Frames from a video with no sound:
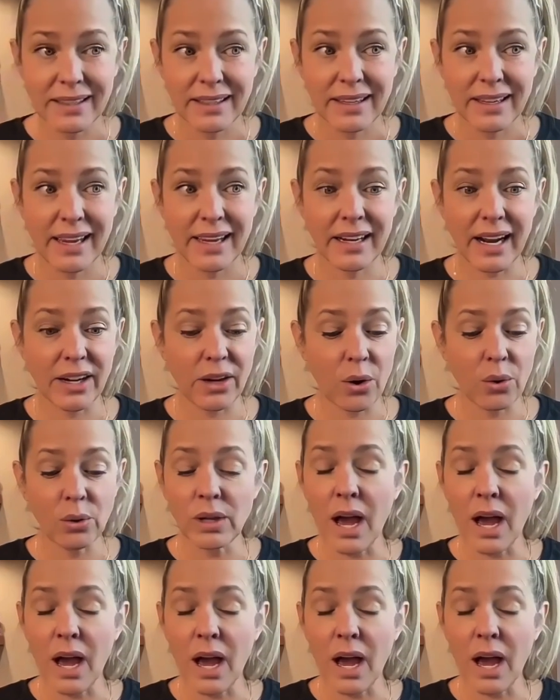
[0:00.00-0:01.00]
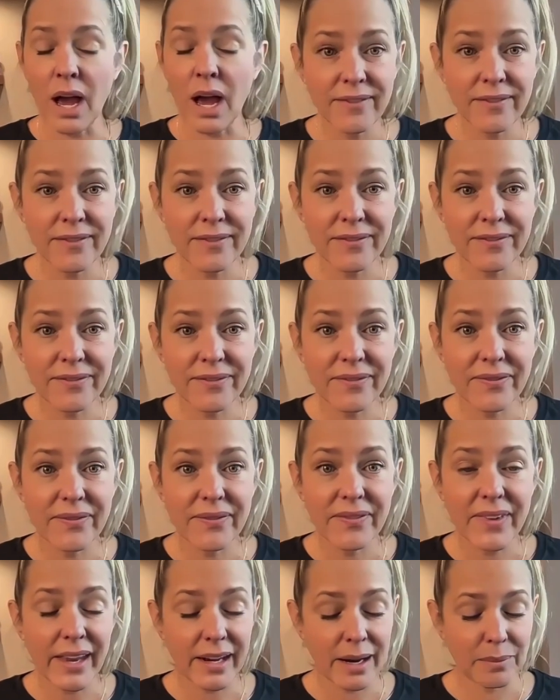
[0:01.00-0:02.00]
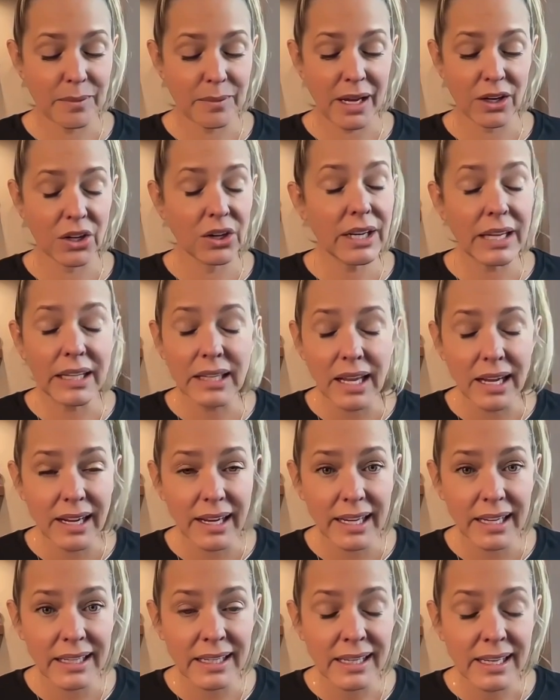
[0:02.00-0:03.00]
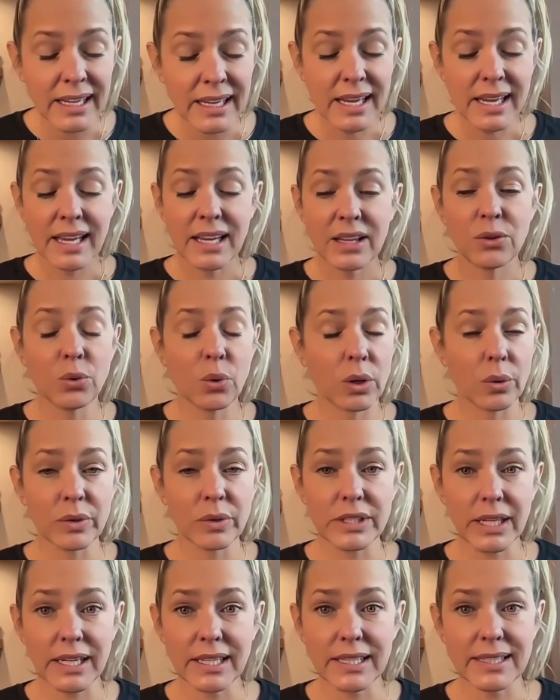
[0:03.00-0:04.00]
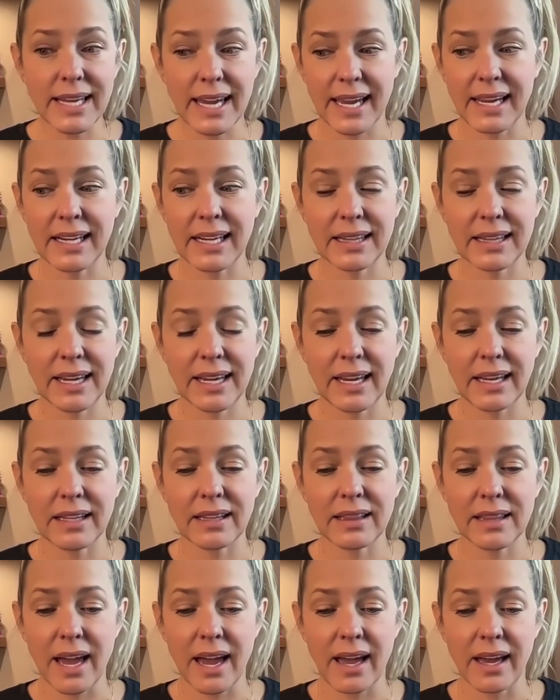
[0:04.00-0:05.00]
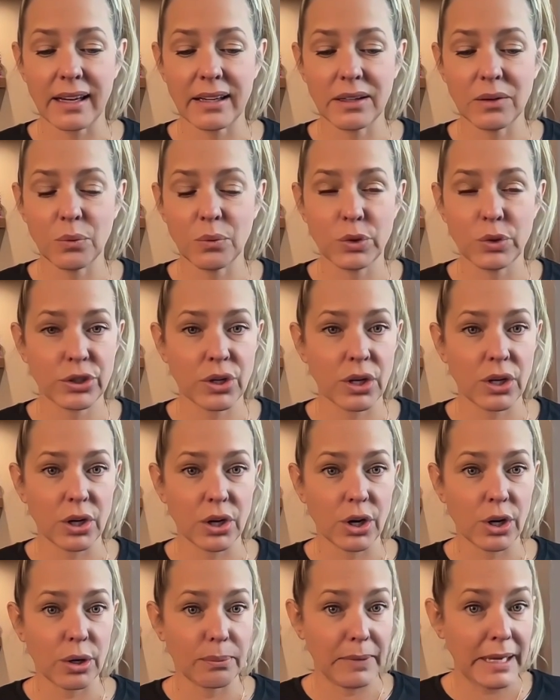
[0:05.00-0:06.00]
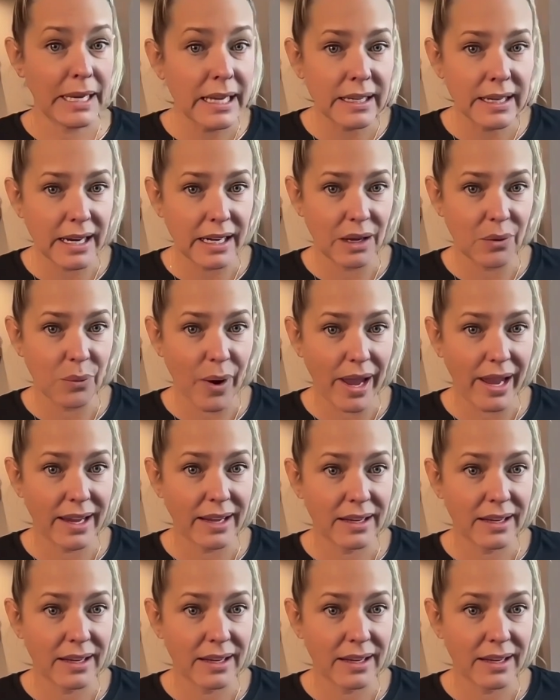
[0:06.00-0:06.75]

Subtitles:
And I don't lie, and I'm not good at lying, nor was I gonna say anything that was gonna hurt me in any way.